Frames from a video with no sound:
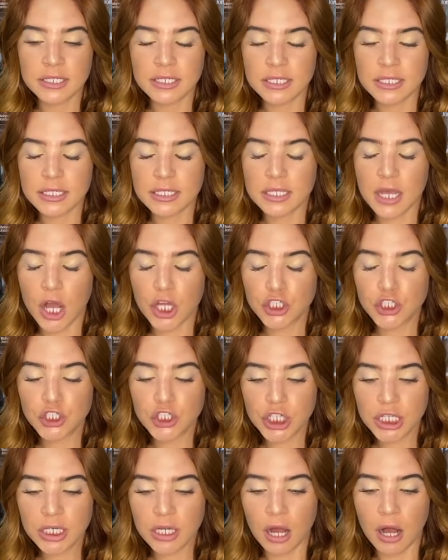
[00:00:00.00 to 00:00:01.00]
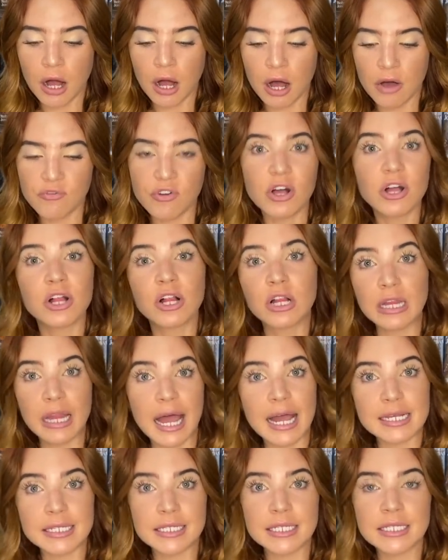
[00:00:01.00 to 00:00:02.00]
discussion of
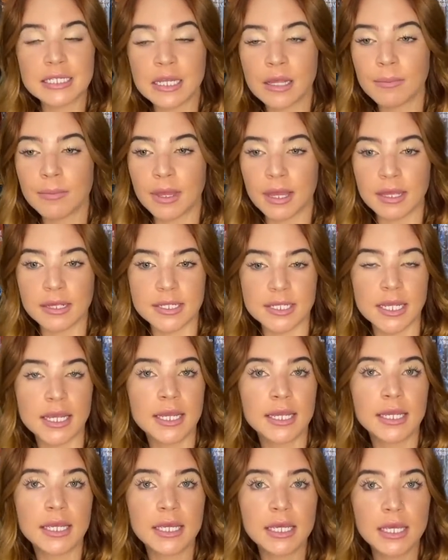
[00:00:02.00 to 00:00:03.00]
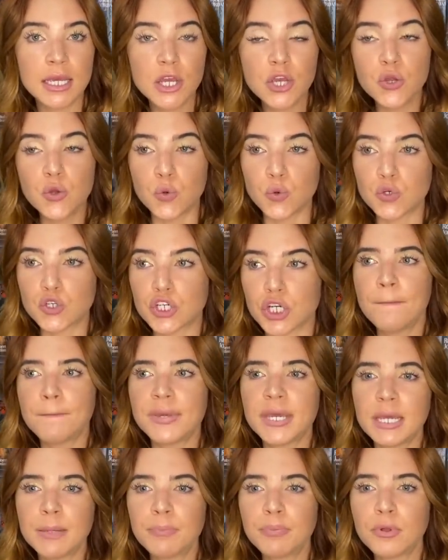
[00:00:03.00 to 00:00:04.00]
classism is huge.
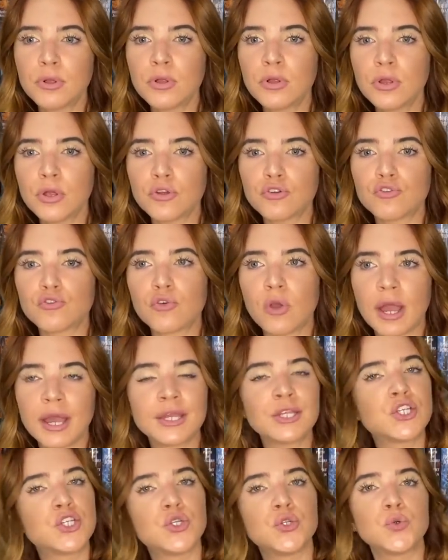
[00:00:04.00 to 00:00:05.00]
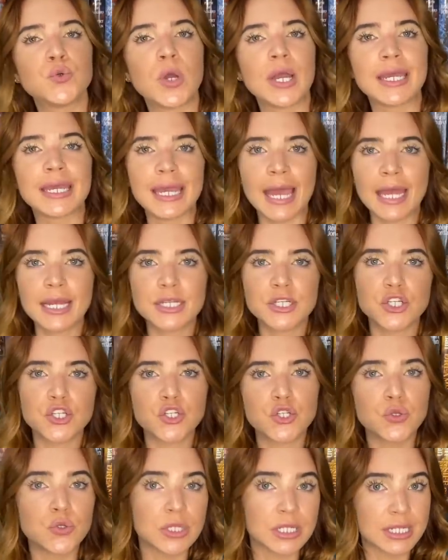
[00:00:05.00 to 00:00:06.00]
People trying to get
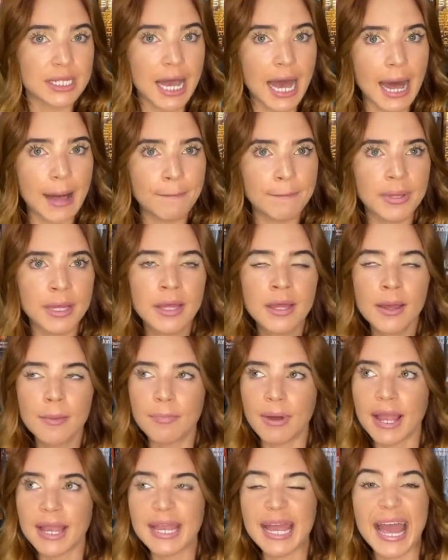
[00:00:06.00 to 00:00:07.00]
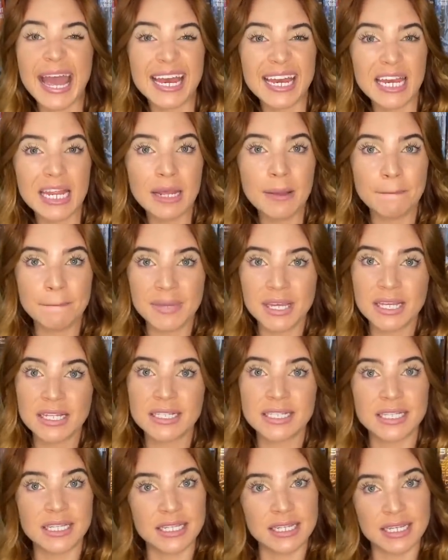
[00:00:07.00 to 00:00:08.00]
to the top by any
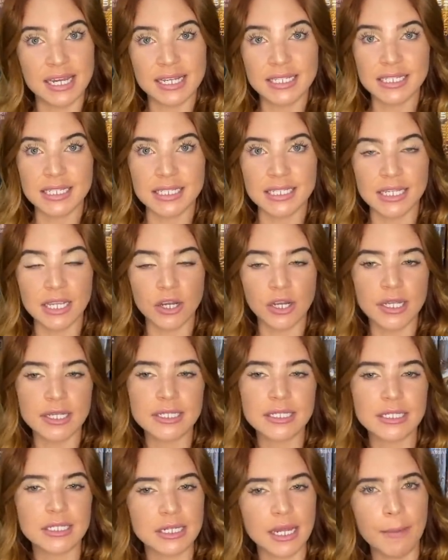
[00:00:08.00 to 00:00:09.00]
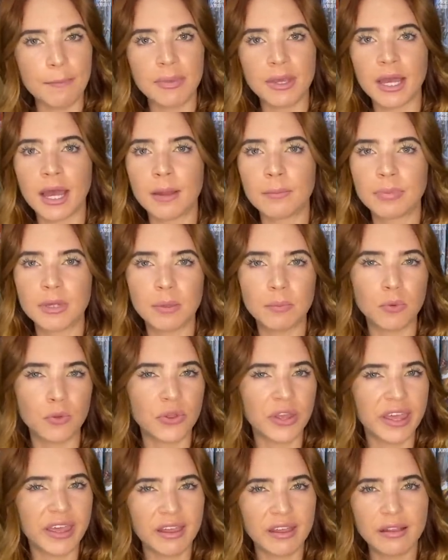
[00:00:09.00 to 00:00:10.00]
means necessary, stepping on
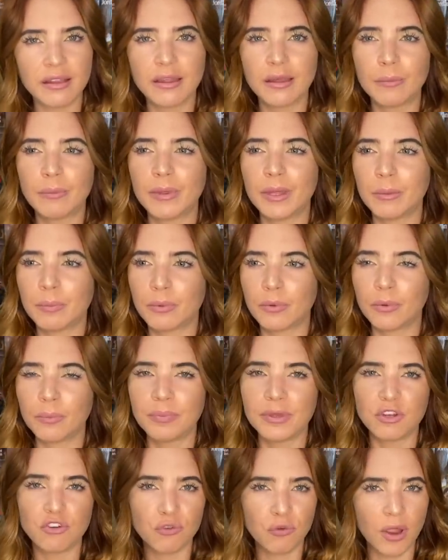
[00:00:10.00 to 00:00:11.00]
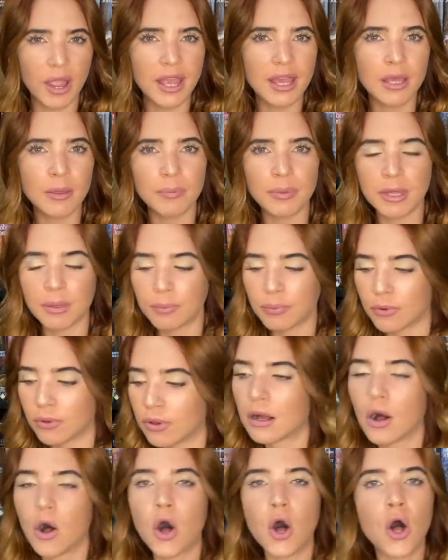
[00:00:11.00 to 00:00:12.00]
people, killing people, betraying
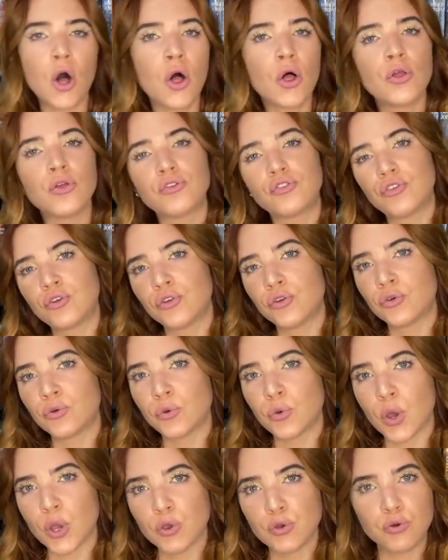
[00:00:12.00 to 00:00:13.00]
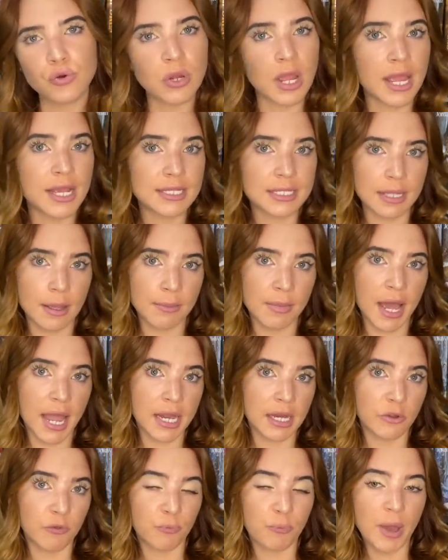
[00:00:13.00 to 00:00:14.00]
people, all to create some
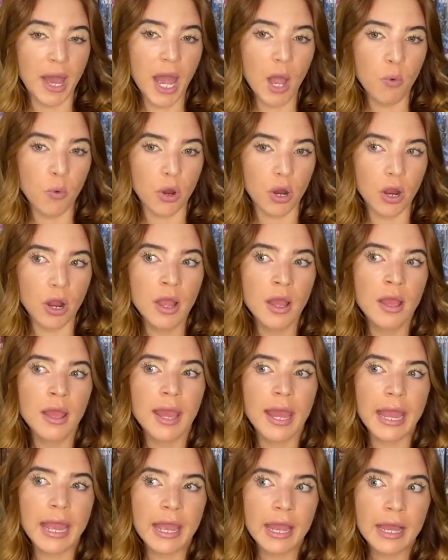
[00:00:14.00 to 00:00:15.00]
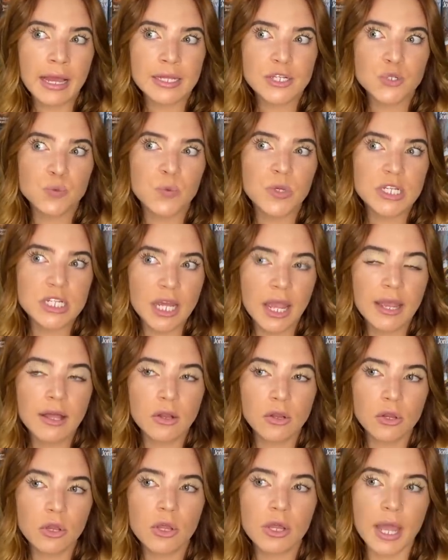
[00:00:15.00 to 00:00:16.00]
kind of power. And we take a
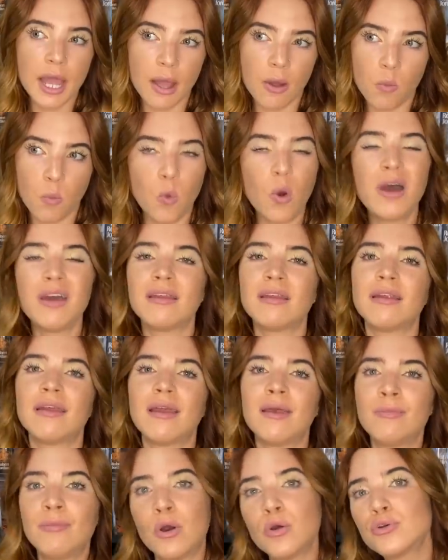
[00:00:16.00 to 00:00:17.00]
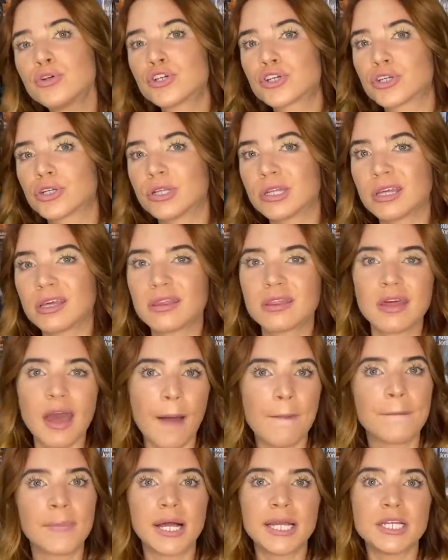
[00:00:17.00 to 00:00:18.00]
look at what emotionally
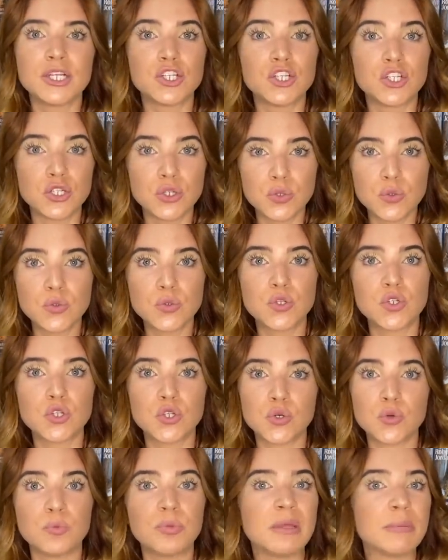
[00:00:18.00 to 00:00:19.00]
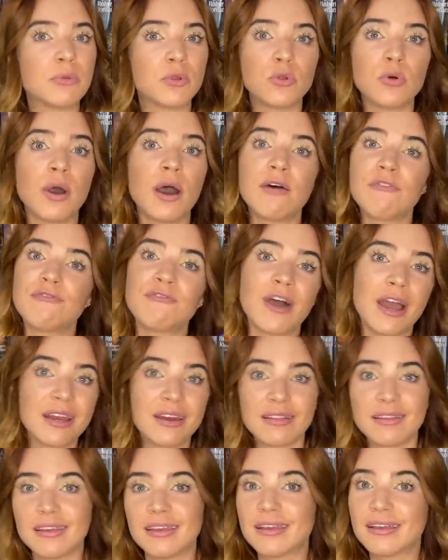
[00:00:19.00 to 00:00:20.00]
that might do to people who have
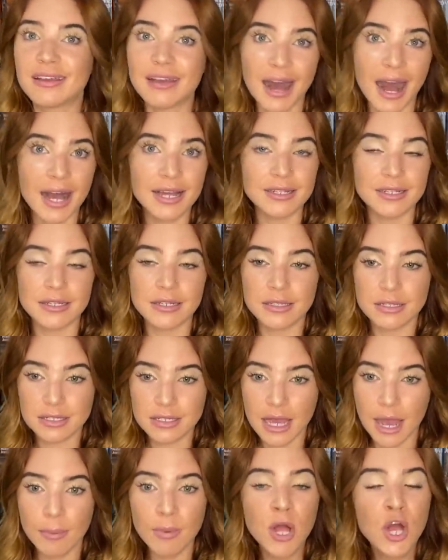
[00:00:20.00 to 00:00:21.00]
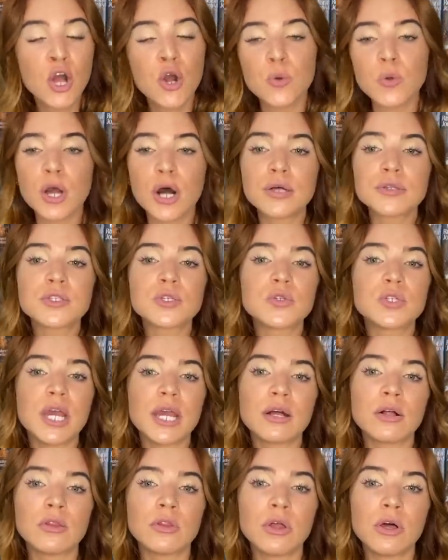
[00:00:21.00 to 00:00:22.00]
finally gotten to the top. We also
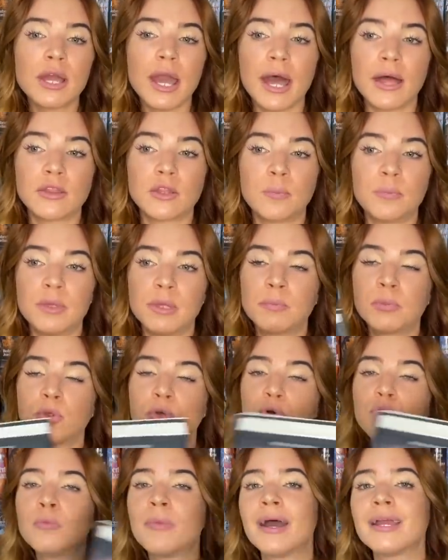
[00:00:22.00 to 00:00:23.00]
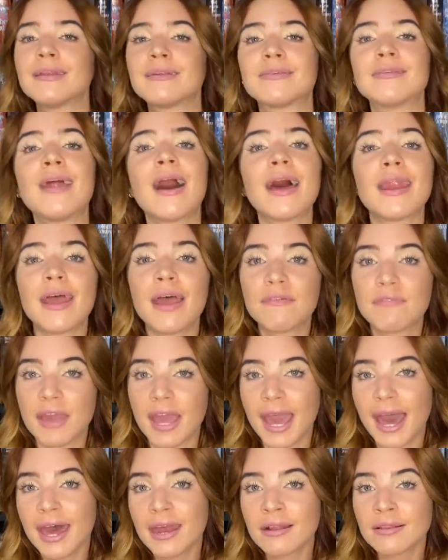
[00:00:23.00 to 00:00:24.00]
take a look at the people who might not have
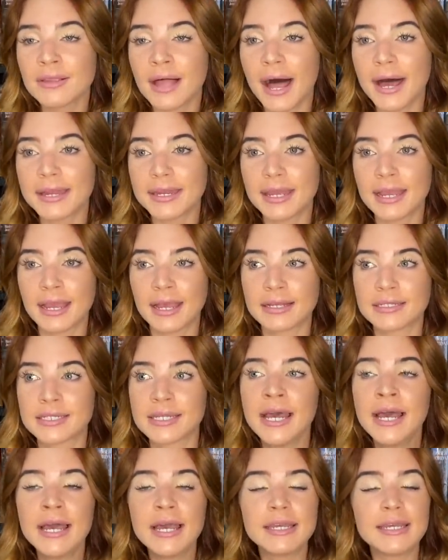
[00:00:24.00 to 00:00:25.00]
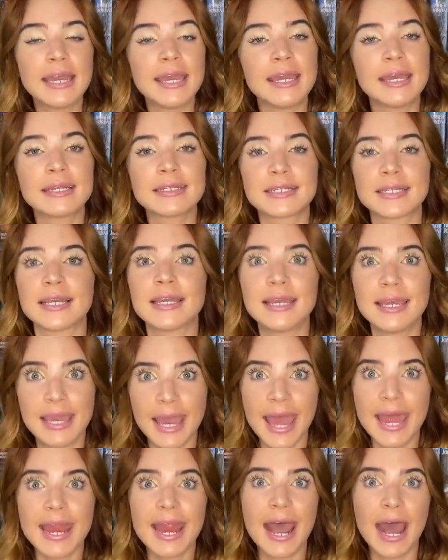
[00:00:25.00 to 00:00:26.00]
had a lot and can't
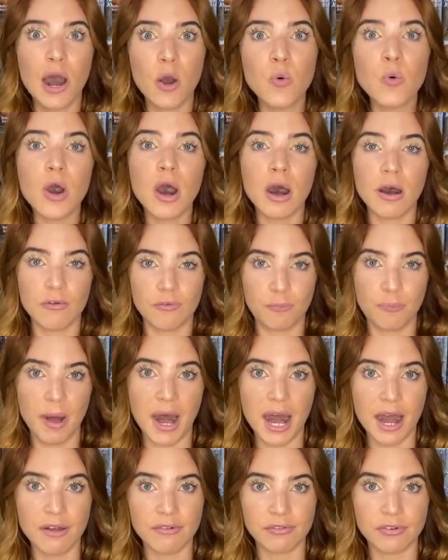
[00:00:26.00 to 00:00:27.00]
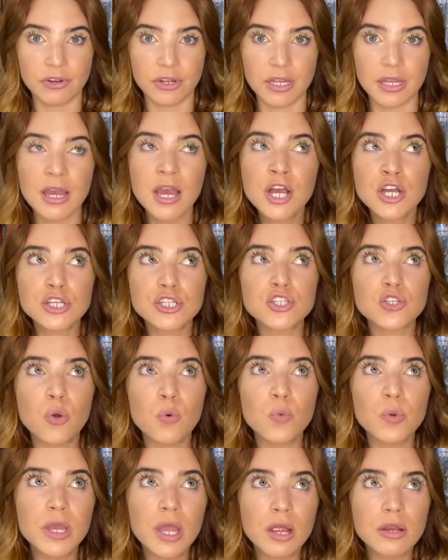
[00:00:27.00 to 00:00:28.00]
get out of poverty. So
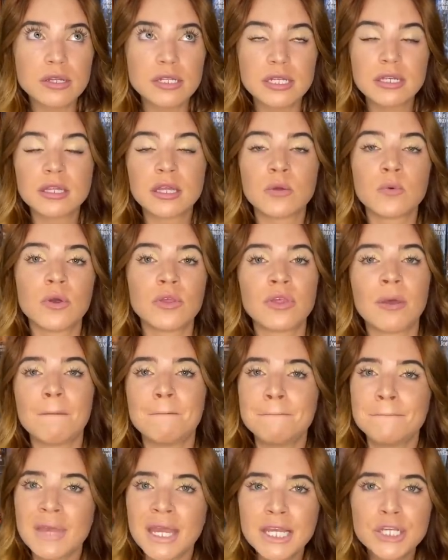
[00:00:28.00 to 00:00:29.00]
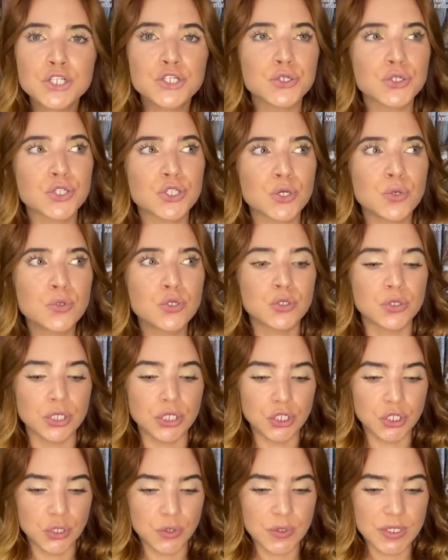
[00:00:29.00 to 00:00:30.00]
we are dealing with major social
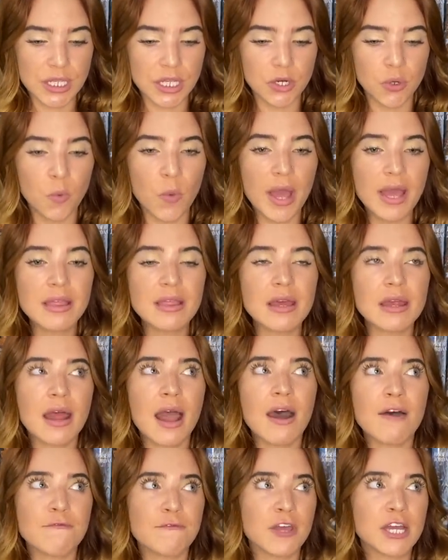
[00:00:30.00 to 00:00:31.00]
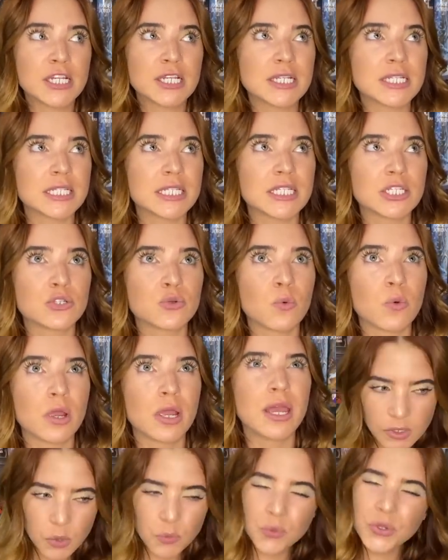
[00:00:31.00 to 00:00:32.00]
issues in a way that a fantasy
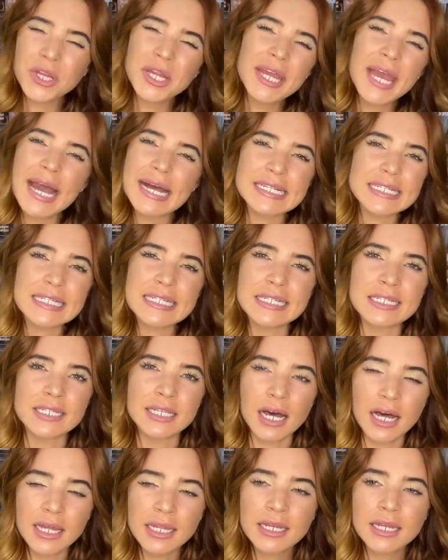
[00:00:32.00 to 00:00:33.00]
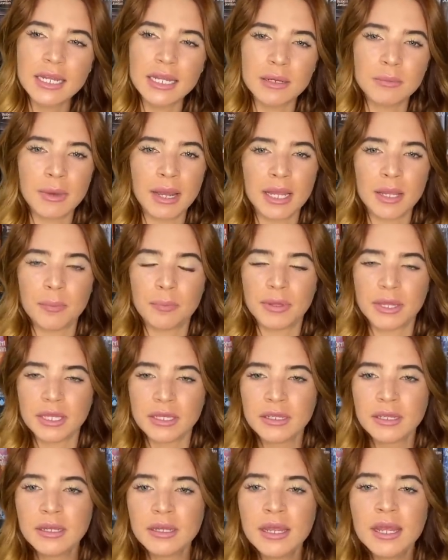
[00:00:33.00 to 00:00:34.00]
story really hasn't done, in my
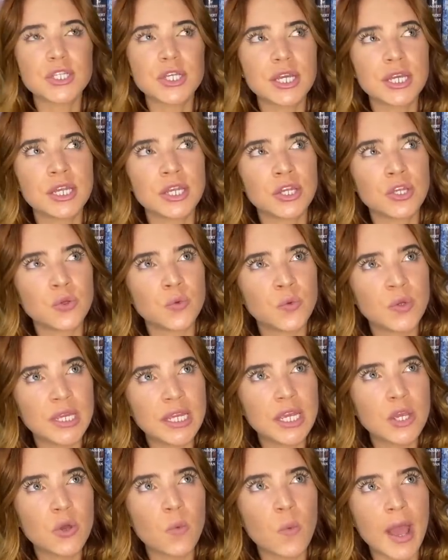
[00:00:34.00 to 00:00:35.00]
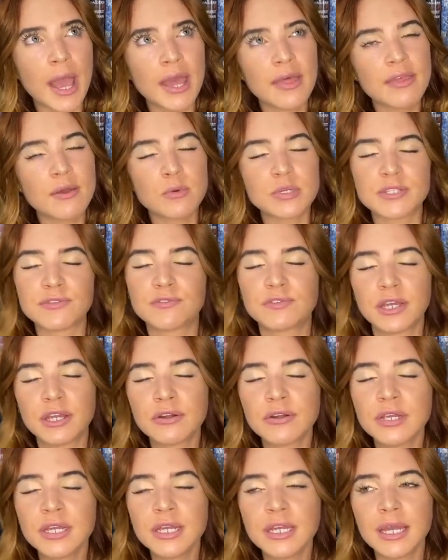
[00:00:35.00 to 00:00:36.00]
opinion, in a unique way that was
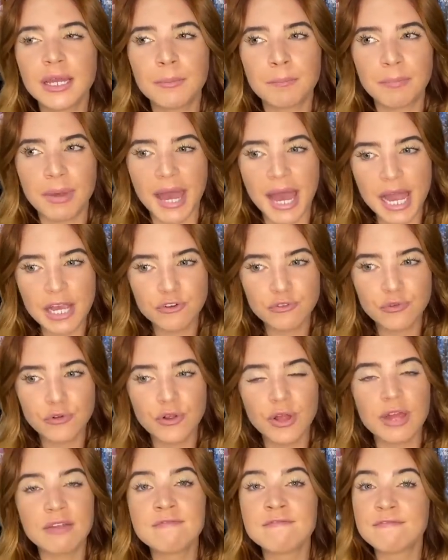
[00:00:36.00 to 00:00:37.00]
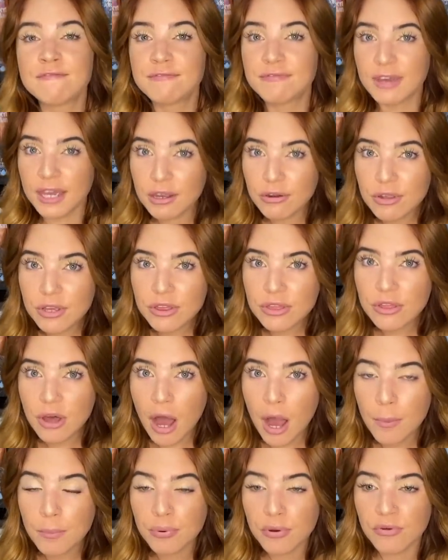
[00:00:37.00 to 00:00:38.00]
very impactful and very
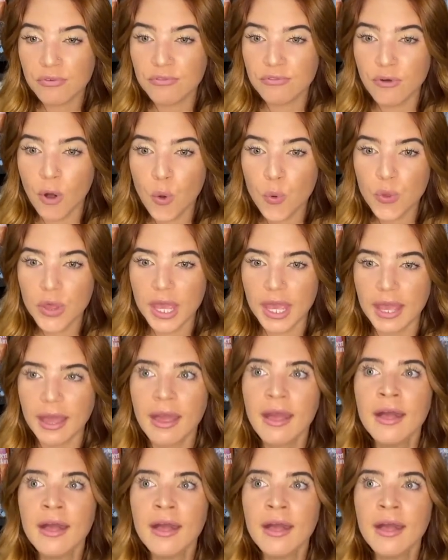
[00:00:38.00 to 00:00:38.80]
thought provoking.